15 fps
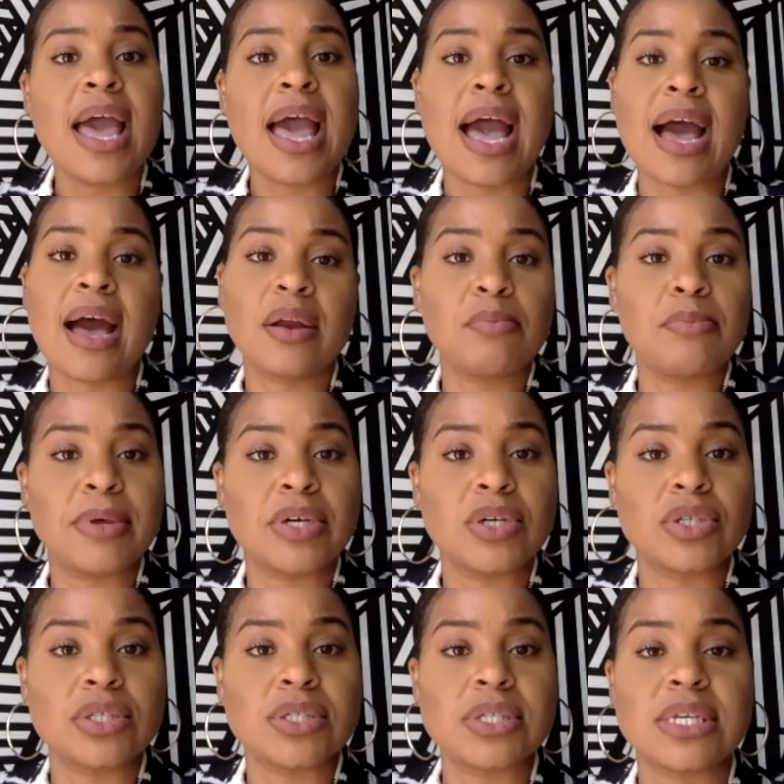how to
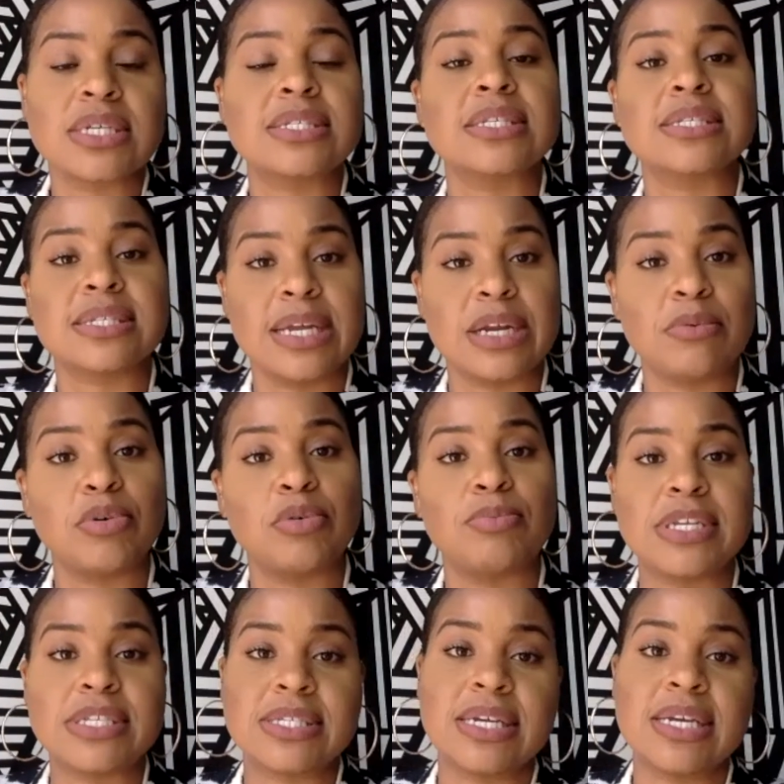build a sustainable
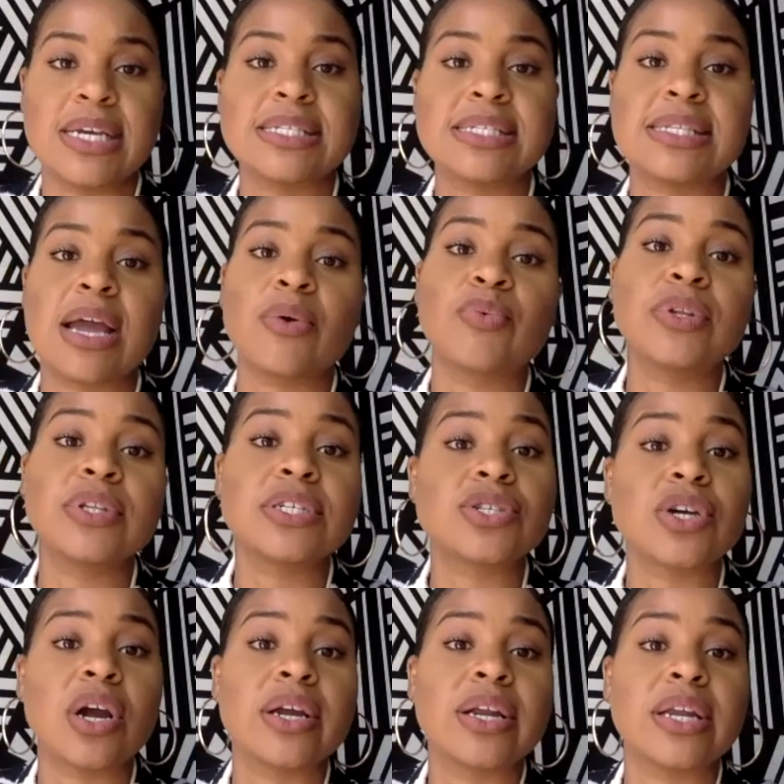business that really
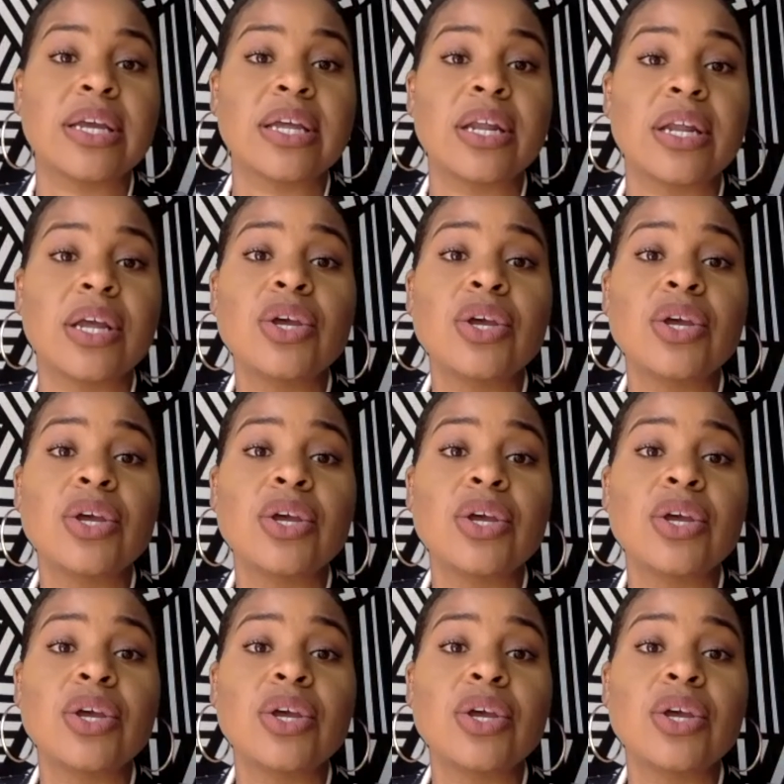targeted